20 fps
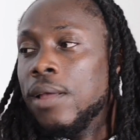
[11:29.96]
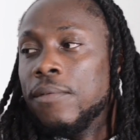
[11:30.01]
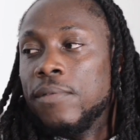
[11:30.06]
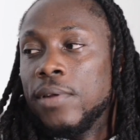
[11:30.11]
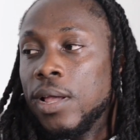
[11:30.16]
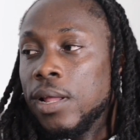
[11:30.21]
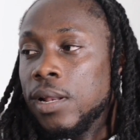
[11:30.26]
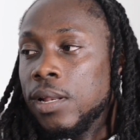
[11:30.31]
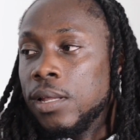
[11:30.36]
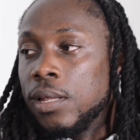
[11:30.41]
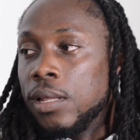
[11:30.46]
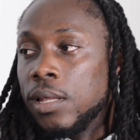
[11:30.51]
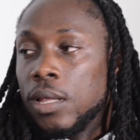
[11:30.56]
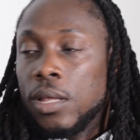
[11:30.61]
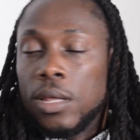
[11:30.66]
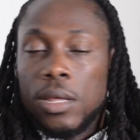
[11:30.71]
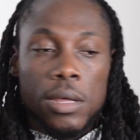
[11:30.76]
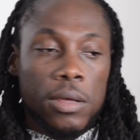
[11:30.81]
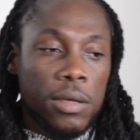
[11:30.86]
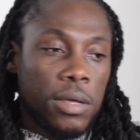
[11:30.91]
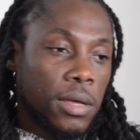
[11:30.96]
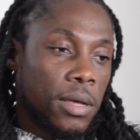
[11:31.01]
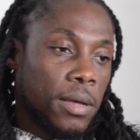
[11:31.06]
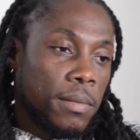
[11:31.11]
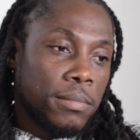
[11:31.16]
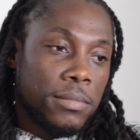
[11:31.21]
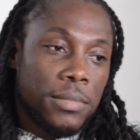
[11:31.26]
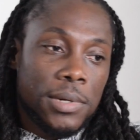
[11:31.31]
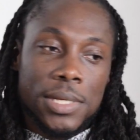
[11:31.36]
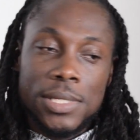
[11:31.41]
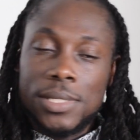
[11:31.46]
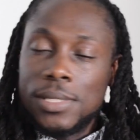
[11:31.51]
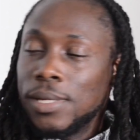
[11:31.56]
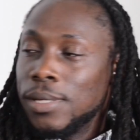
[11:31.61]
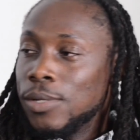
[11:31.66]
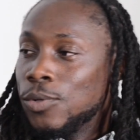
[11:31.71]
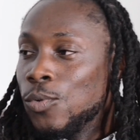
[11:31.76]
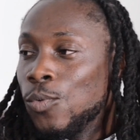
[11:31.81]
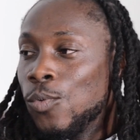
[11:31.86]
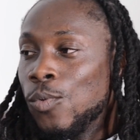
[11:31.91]
definitely. Um,
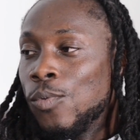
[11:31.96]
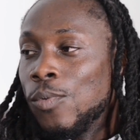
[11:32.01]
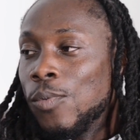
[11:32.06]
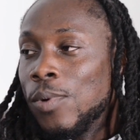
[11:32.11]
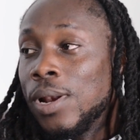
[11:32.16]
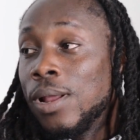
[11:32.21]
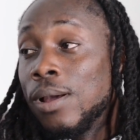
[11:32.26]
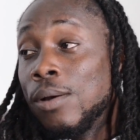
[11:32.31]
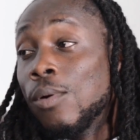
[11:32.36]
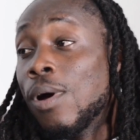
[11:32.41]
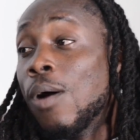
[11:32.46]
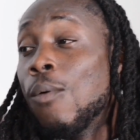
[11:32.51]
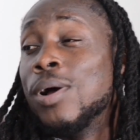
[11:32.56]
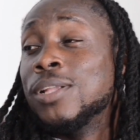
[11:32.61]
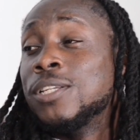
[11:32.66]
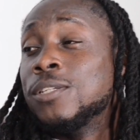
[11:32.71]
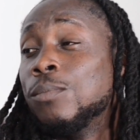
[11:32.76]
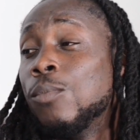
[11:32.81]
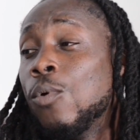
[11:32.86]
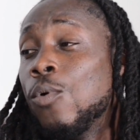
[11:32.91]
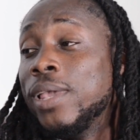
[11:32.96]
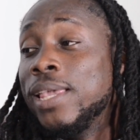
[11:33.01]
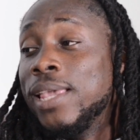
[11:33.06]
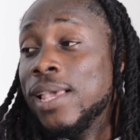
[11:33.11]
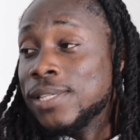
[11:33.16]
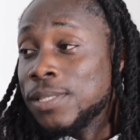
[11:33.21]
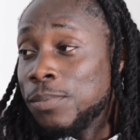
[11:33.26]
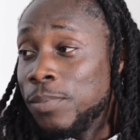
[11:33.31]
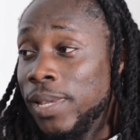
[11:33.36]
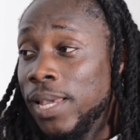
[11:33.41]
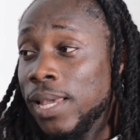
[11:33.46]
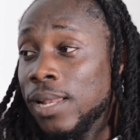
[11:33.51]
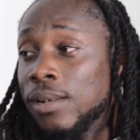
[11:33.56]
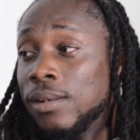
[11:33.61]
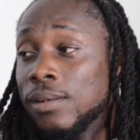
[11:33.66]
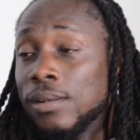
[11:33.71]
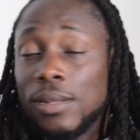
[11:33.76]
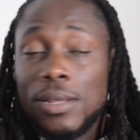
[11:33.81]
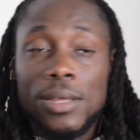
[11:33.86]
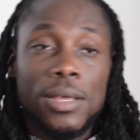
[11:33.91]
listening to well, I, I watch more ESPN.
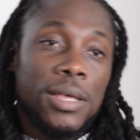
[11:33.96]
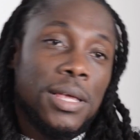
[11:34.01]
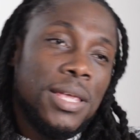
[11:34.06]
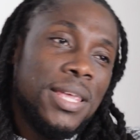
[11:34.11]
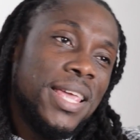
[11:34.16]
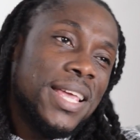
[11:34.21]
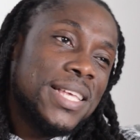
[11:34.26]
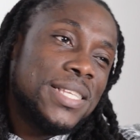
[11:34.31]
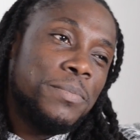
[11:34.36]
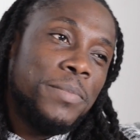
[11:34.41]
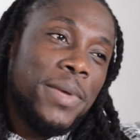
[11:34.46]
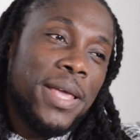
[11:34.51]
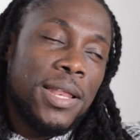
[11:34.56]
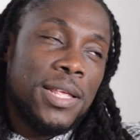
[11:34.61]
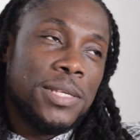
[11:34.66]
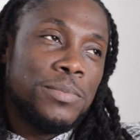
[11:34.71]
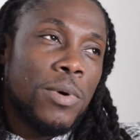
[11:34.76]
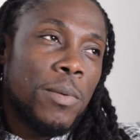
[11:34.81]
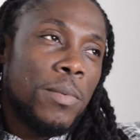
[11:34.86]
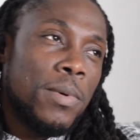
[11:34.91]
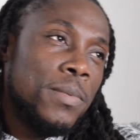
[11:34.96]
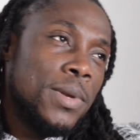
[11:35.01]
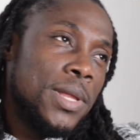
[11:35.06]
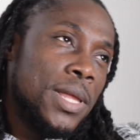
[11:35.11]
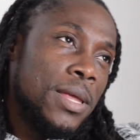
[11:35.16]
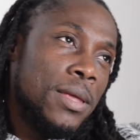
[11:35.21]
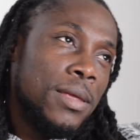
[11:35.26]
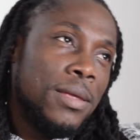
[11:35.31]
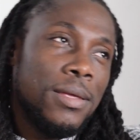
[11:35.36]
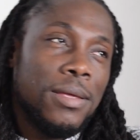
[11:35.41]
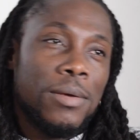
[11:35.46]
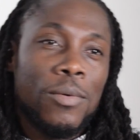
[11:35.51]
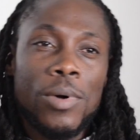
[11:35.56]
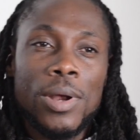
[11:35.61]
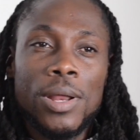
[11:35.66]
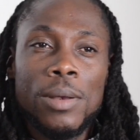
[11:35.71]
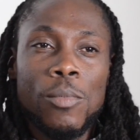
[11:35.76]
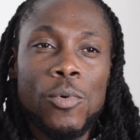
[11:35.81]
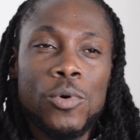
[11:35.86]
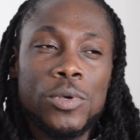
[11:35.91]
Mm -hmm. ESPN is probably one
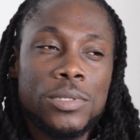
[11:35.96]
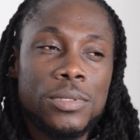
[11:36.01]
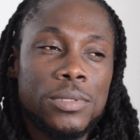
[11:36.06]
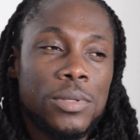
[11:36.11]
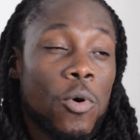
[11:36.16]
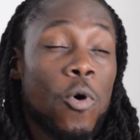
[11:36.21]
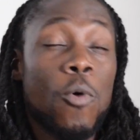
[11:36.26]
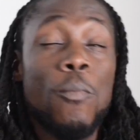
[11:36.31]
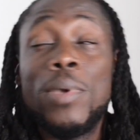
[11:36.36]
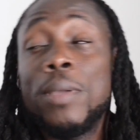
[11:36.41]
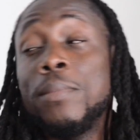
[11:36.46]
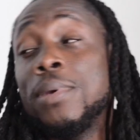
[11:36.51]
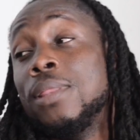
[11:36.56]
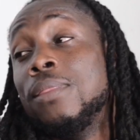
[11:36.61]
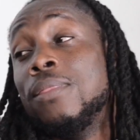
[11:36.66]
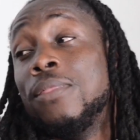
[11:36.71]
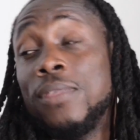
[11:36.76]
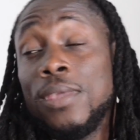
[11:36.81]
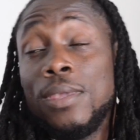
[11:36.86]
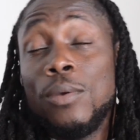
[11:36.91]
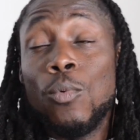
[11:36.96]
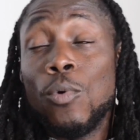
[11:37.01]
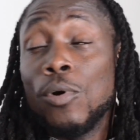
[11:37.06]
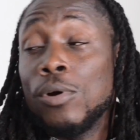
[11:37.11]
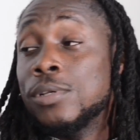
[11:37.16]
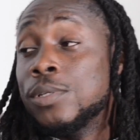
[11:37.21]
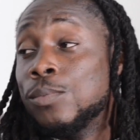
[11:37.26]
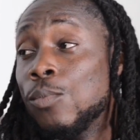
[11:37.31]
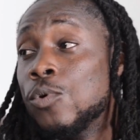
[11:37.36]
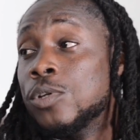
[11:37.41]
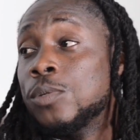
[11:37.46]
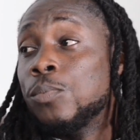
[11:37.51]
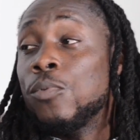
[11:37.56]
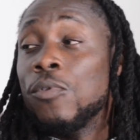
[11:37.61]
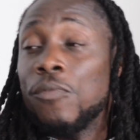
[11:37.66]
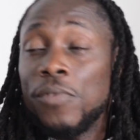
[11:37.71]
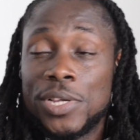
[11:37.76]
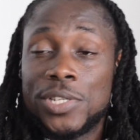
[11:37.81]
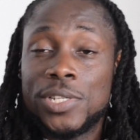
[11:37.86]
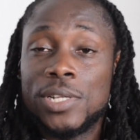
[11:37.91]
of the most, or maybe the world's most
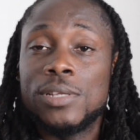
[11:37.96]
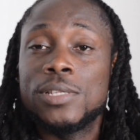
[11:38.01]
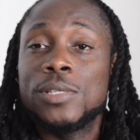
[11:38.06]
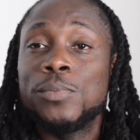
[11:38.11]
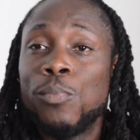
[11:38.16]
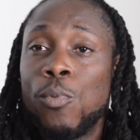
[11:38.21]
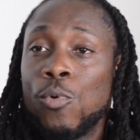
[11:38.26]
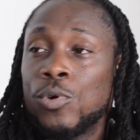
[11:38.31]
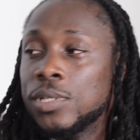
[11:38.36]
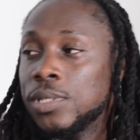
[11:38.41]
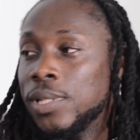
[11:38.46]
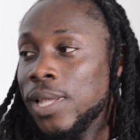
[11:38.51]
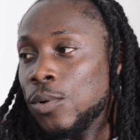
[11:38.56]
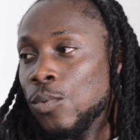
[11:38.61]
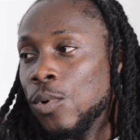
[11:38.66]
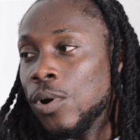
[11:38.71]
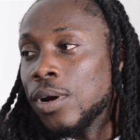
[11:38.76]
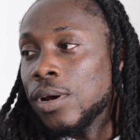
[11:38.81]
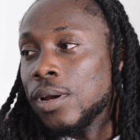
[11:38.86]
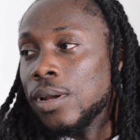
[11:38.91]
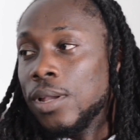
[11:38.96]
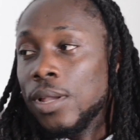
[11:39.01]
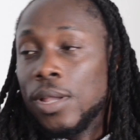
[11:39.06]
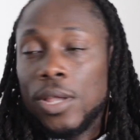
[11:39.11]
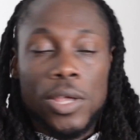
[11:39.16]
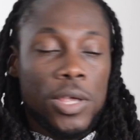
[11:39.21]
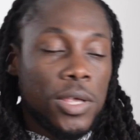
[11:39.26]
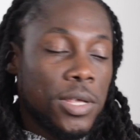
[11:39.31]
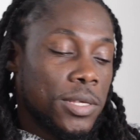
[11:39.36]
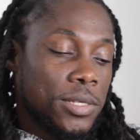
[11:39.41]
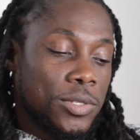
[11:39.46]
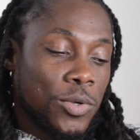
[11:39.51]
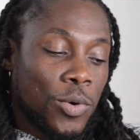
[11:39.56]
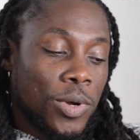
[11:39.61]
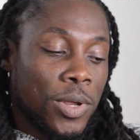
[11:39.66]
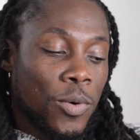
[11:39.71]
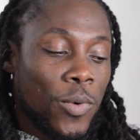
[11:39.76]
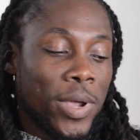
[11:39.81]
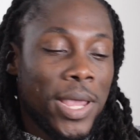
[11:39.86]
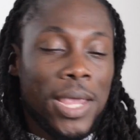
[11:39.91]
professional sports network. Right, right. So
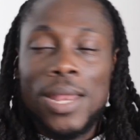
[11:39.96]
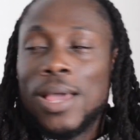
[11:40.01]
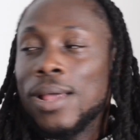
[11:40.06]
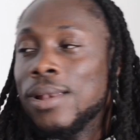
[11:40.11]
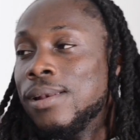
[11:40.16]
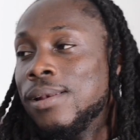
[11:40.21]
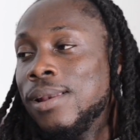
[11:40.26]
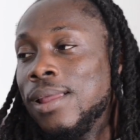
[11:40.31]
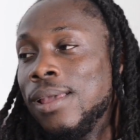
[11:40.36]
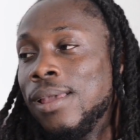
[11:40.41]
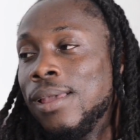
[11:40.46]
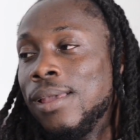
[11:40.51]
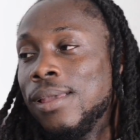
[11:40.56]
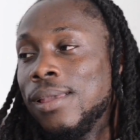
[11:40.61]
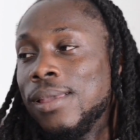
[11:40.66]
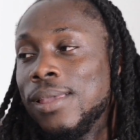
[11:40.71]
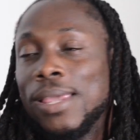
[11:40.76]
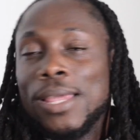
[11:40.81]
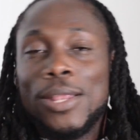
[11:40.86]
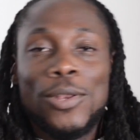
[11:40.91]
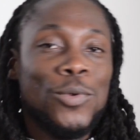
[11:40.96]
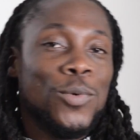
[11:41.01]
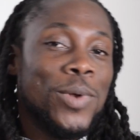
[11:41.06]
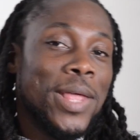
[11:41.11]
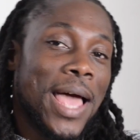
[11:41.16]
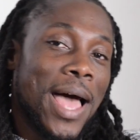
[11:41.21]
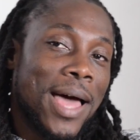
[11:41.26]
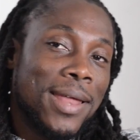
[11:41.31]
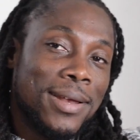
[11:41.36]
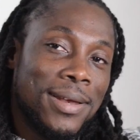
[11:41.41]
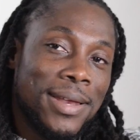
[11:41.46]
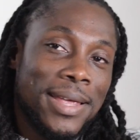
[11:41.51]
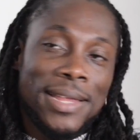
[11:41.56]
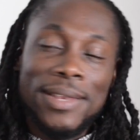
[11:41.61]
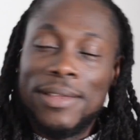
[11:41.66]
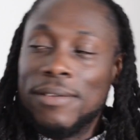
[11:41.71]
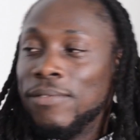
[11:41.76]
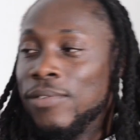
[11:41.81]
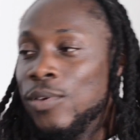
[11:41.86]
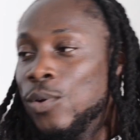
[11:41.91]
the way that they do they handle the
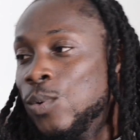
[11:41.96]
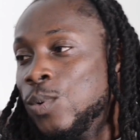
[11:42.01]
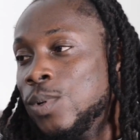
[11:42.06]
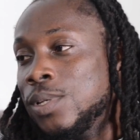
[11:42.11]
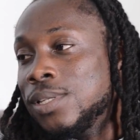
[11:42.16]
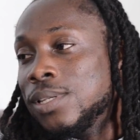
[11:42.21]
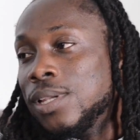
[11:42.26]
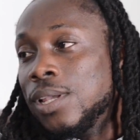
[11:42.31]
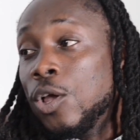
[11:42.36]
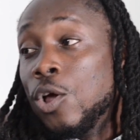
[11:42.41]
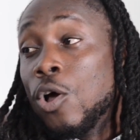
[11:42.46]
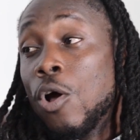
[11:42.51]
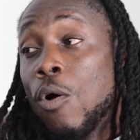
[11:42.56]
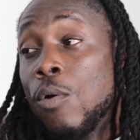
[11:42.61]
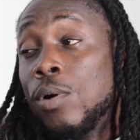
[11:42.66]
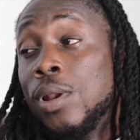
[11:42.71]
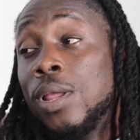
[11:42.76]
interviews, how